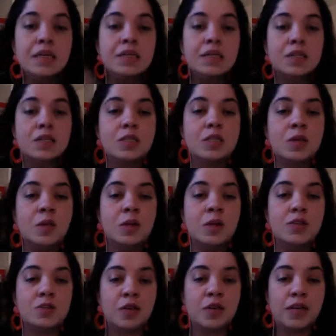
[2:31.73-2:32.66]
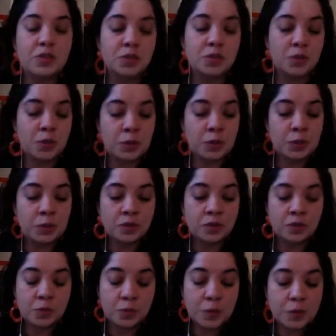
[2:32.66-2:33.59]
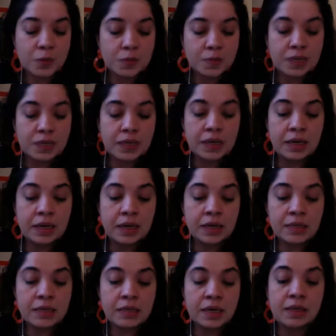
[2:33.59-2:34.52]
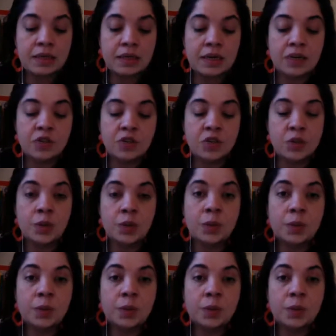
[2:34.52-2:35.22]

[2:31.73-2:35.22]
So I tried to post, but then I decided I should.